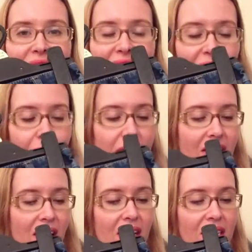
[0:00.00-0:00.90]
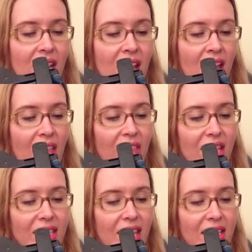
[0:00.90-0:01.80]
denim skirt.
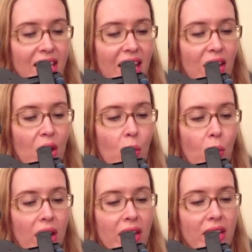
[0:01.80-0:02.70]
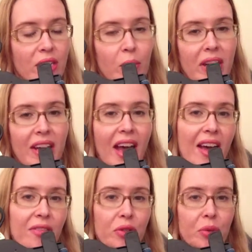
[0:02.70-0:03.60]
This is in 1 to
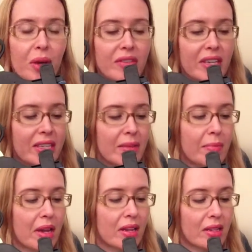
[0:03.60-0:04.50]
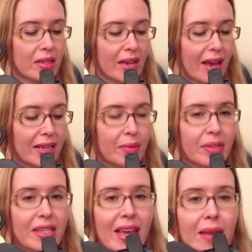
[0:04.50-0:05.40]
1.5, so 12 to 18 months, and it was
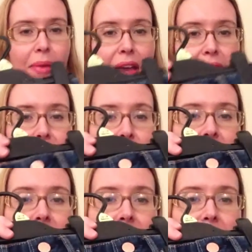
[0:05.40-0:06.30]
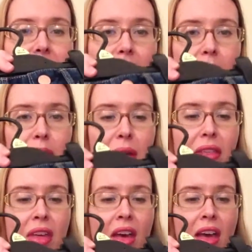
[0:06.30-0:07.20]
£9 for the set. It comes with
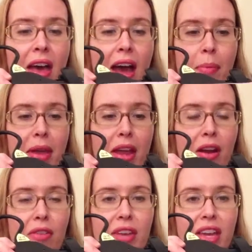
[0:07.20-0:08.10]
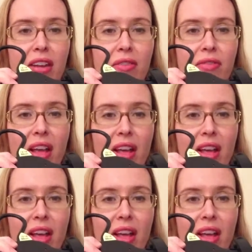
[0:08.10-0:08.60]
a pair of kind of